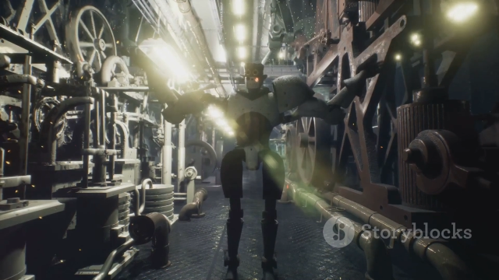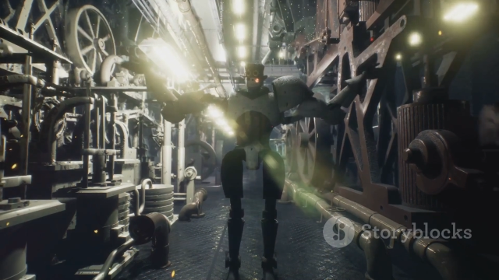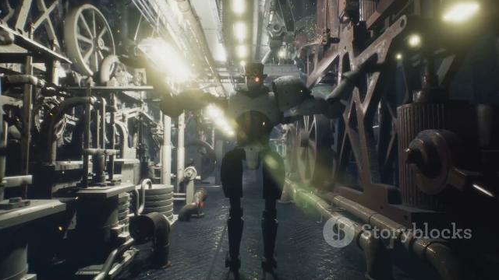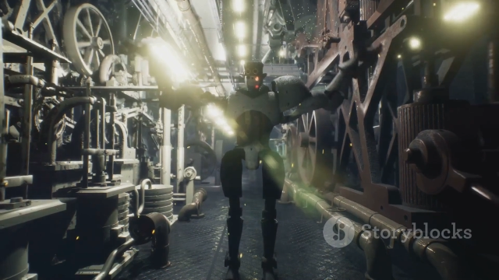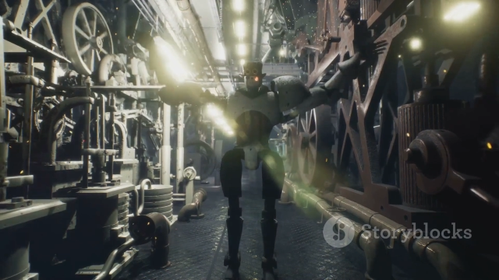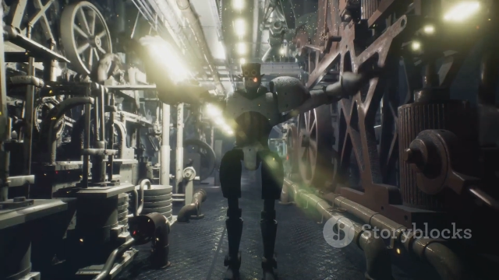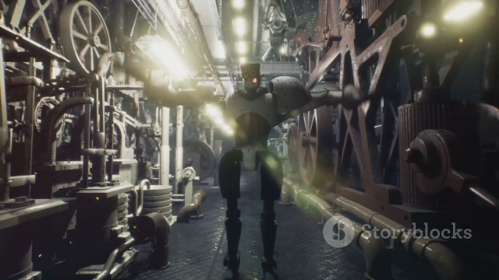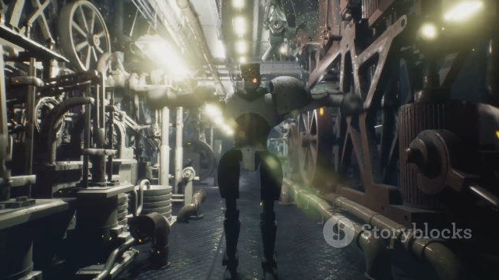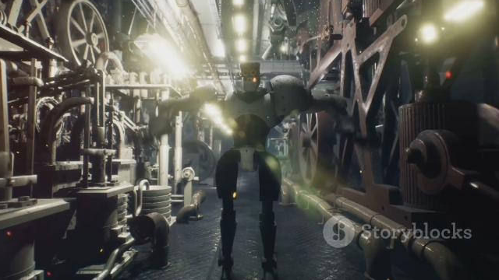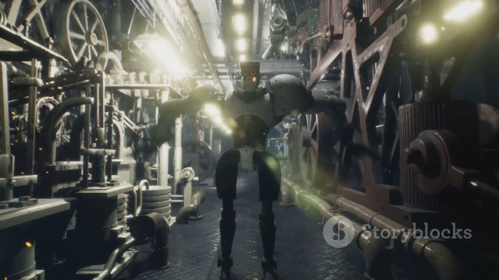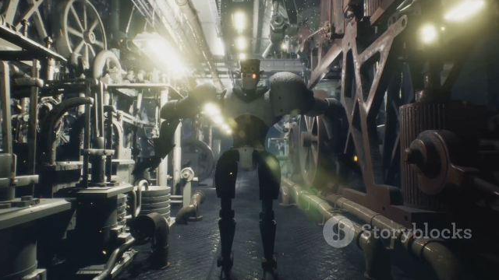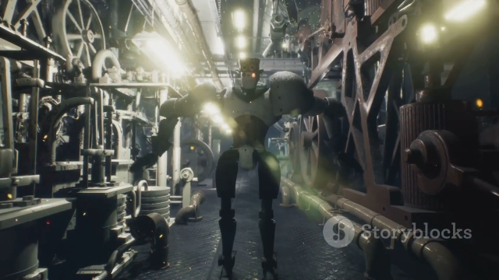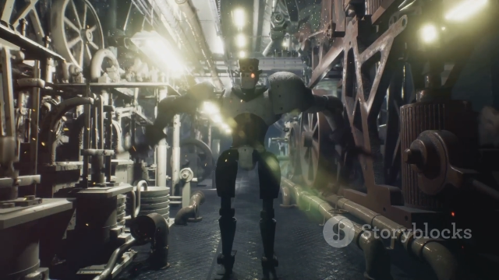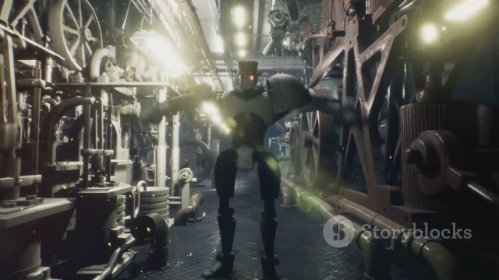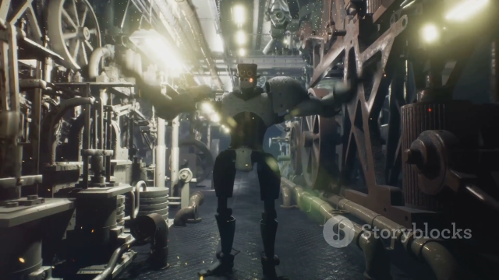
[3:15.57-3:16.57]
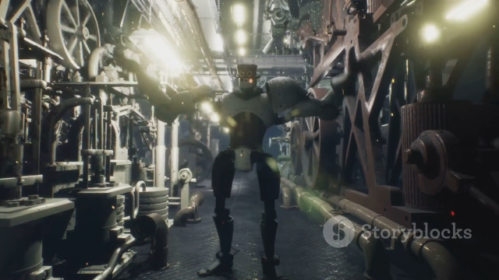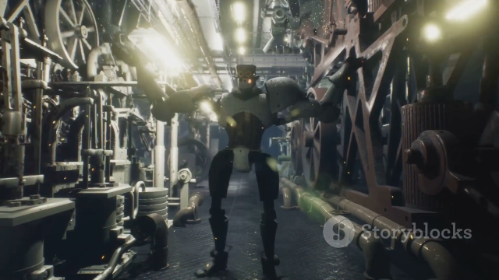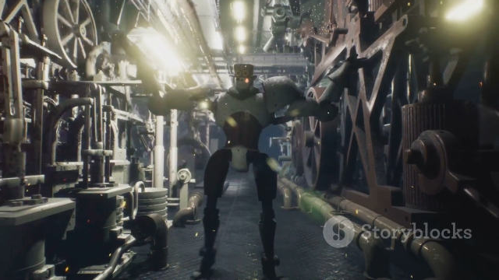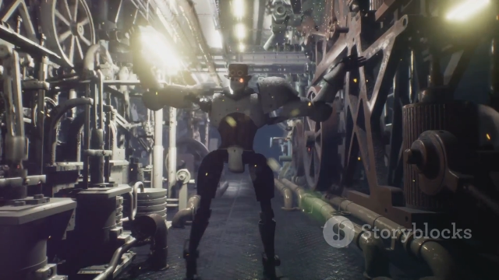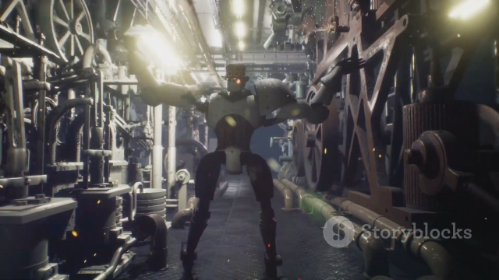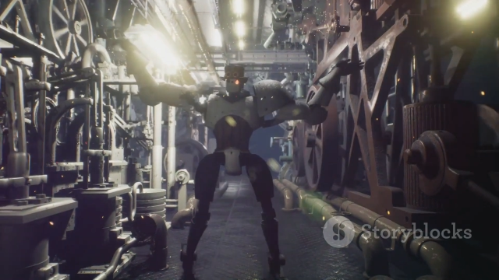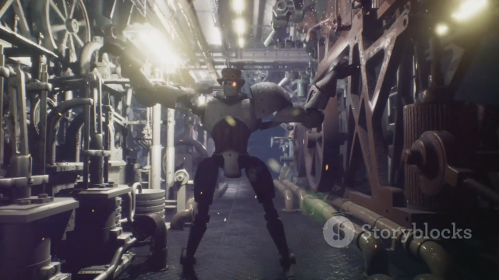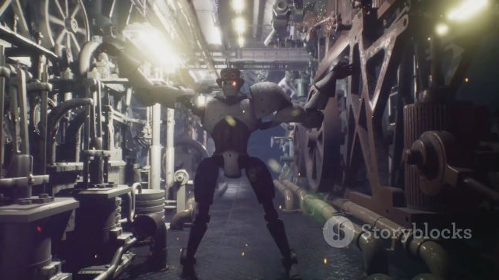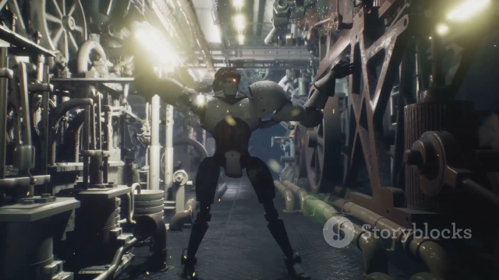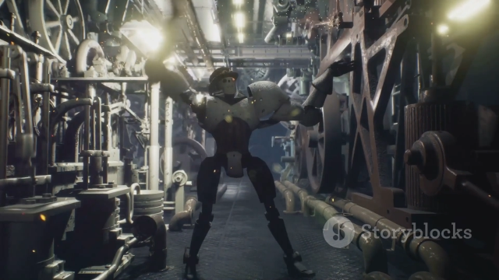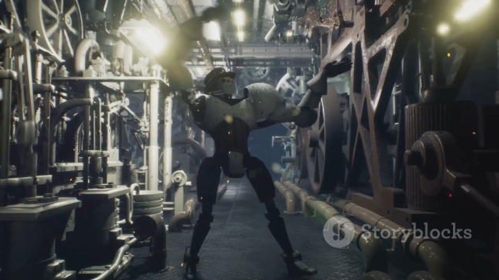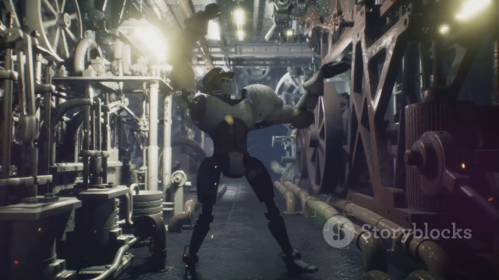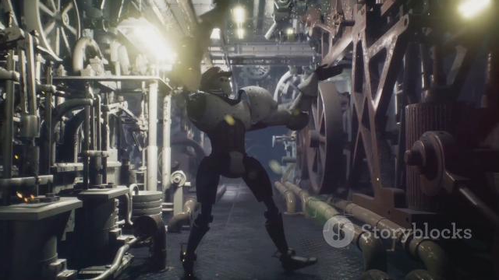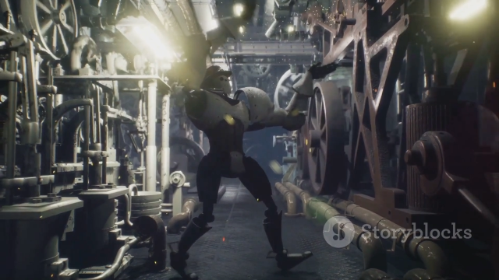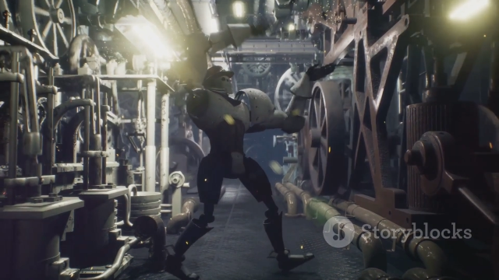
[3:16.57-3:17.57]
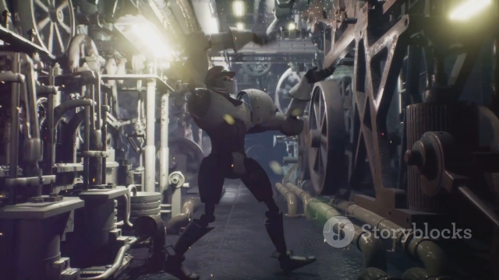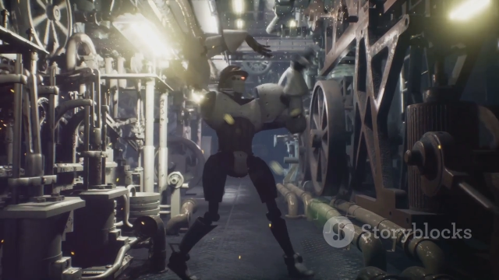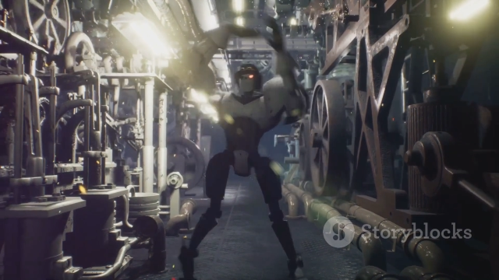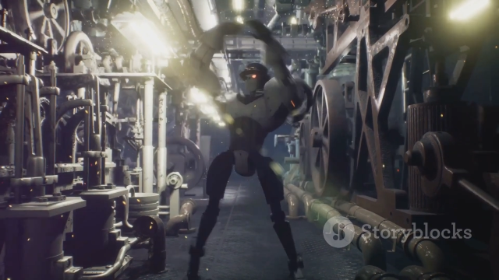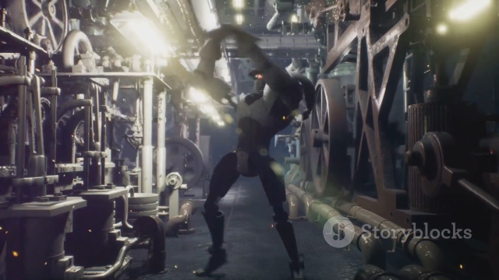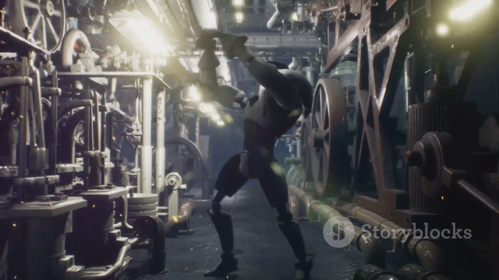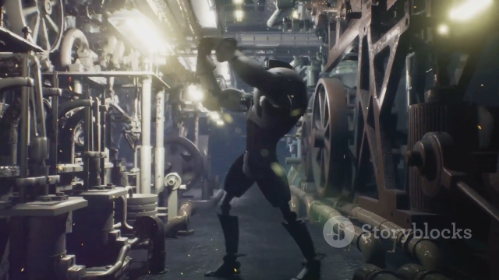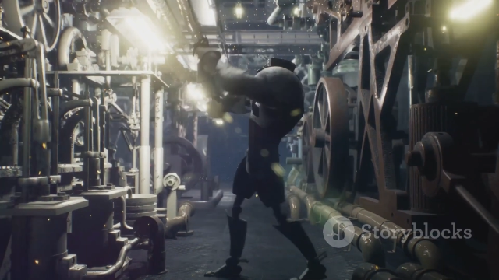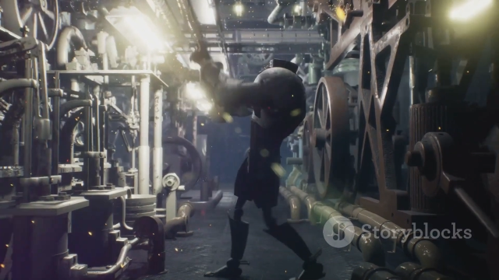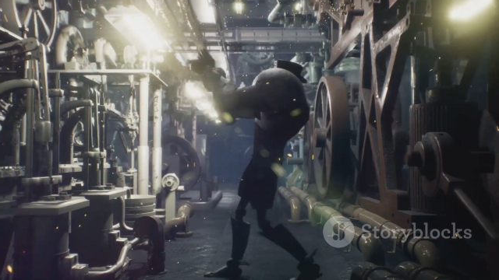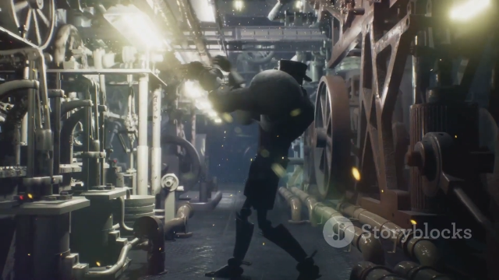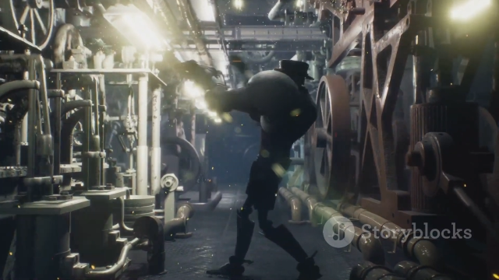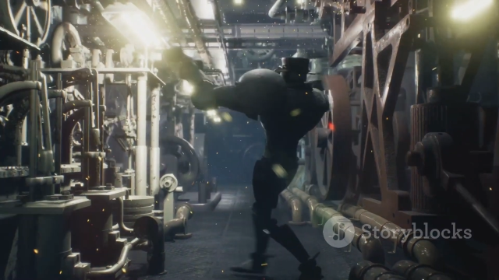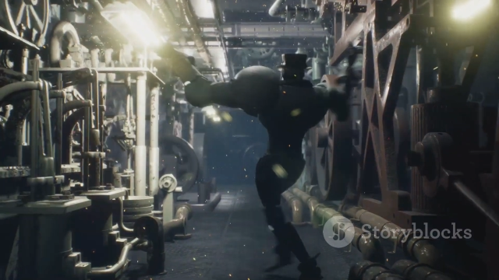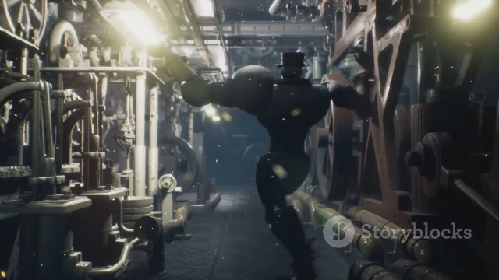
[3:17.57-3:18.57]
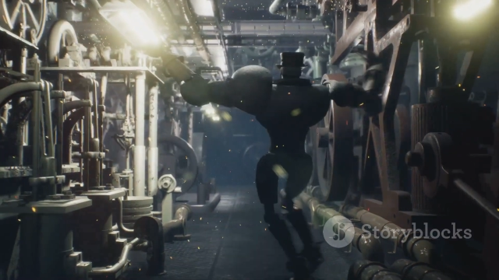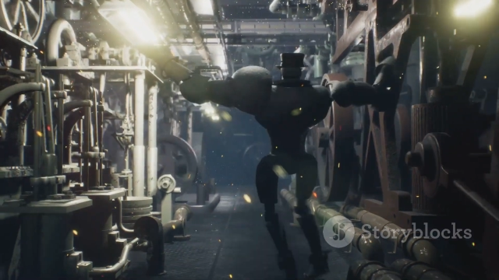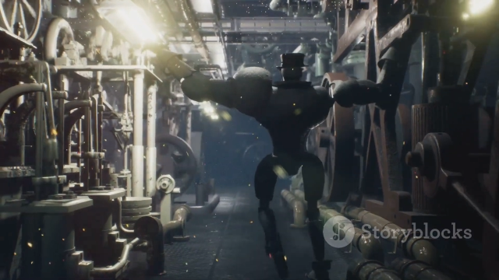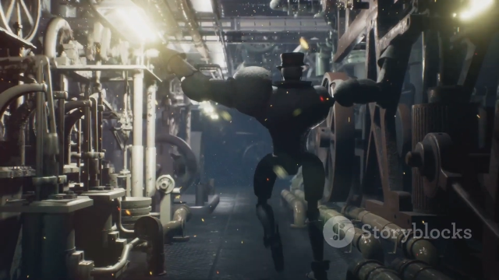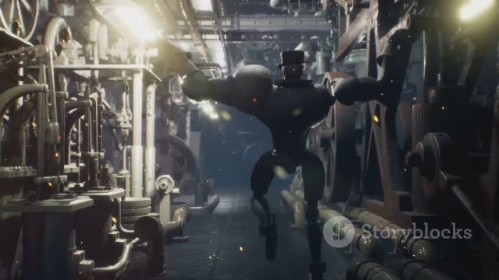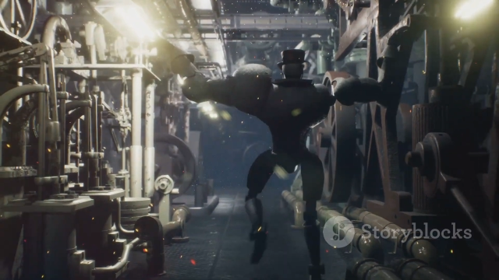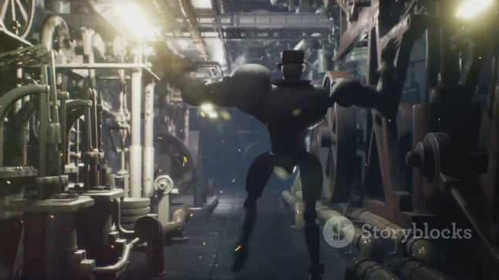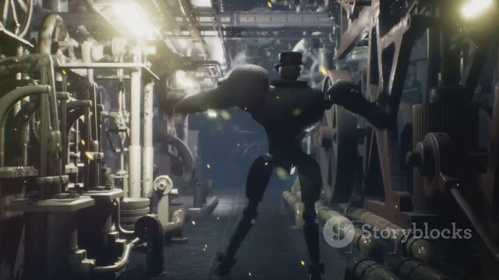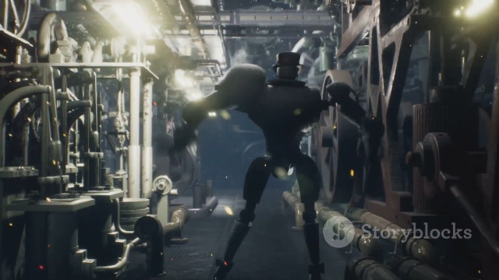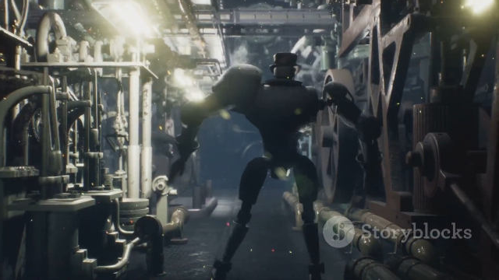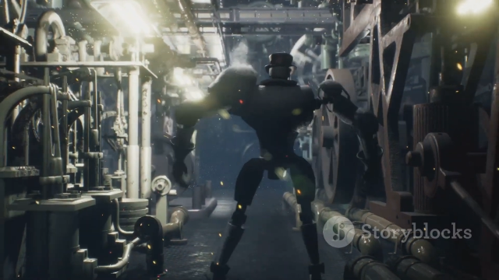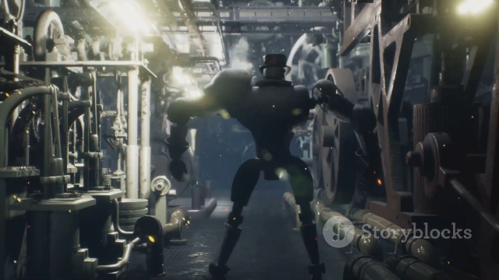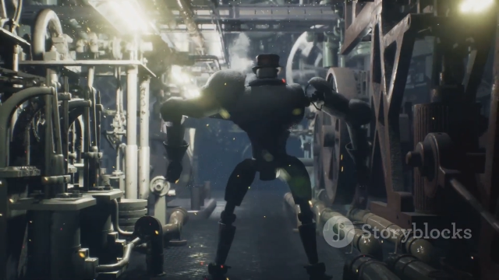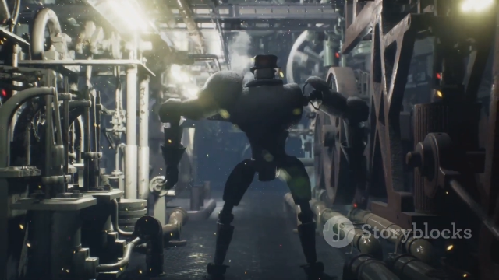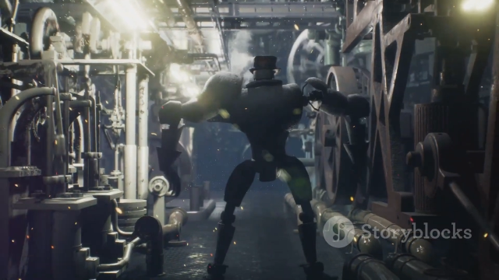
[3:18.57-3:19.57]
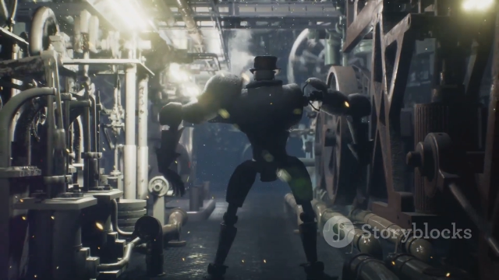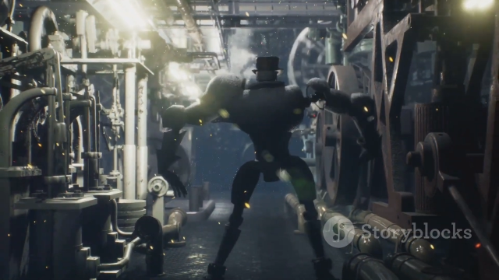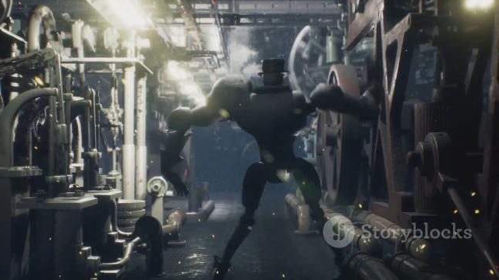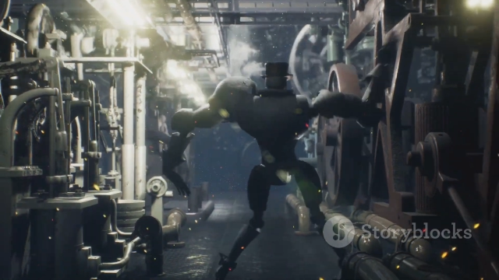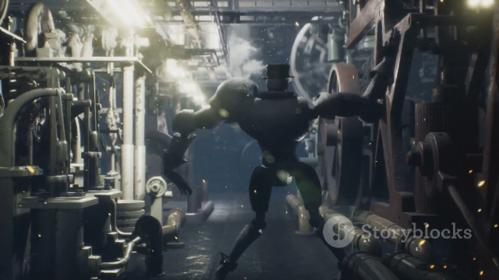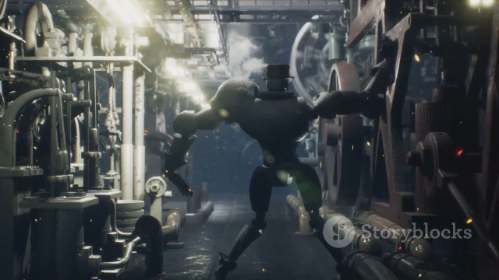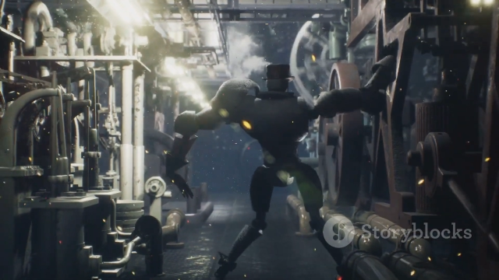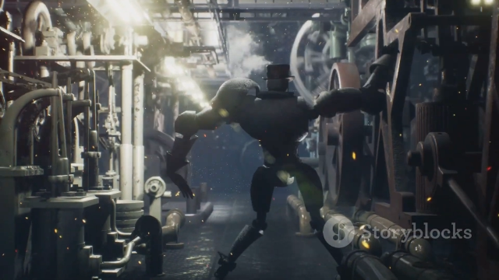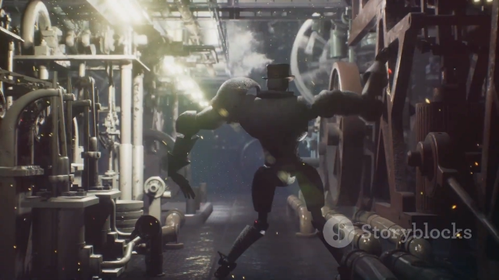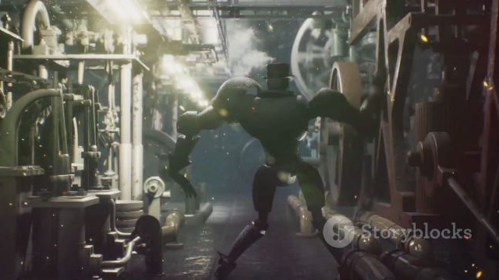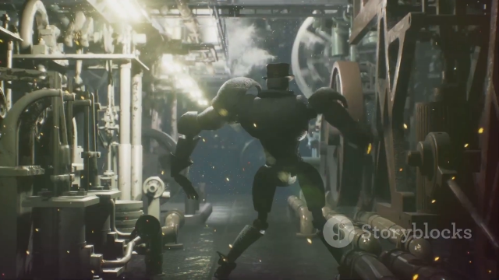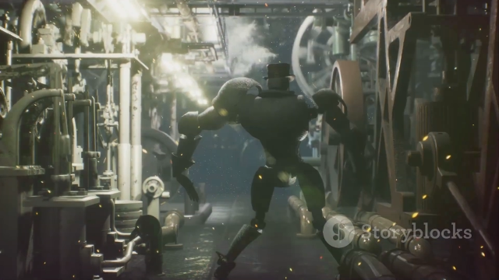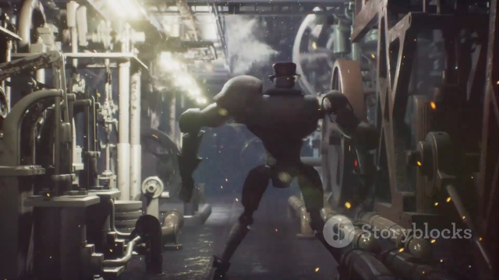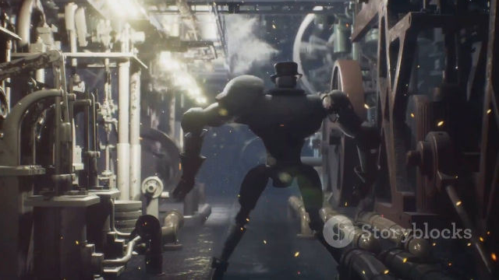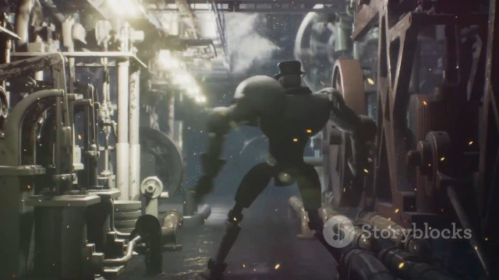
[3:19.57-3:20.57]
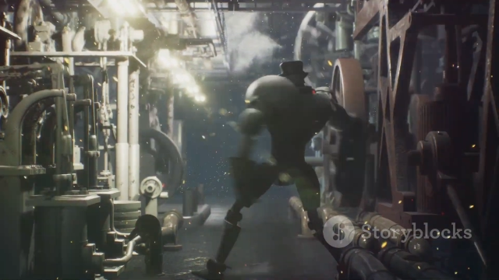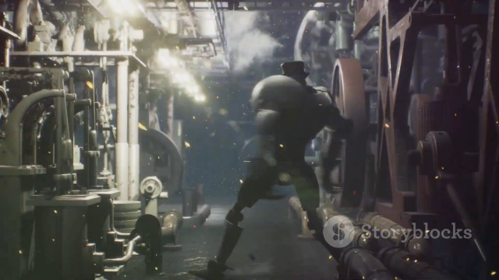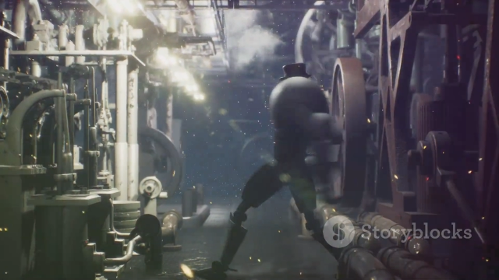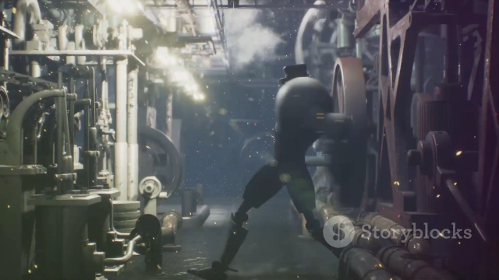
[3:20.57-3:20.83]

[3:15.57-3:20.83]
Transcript: [unreadable: no face in view]